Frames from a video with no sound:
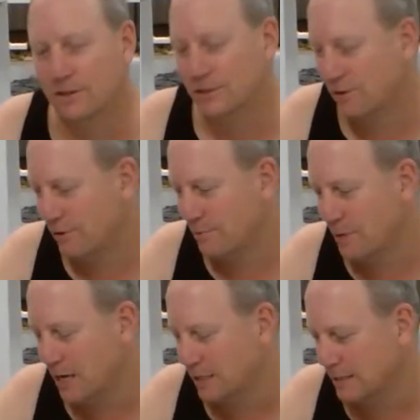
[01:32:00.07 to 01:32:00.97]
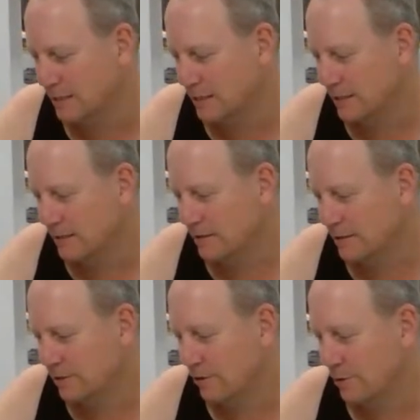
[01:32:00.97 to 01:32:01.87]
Sorry, mate.
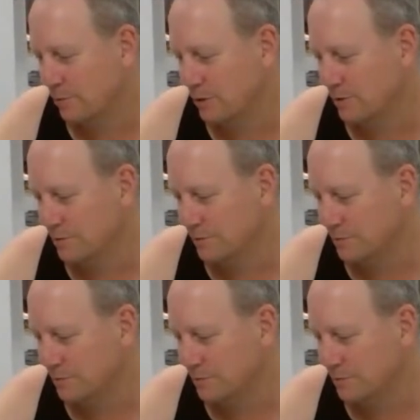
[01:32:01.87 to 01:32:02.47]
Sorry, Will.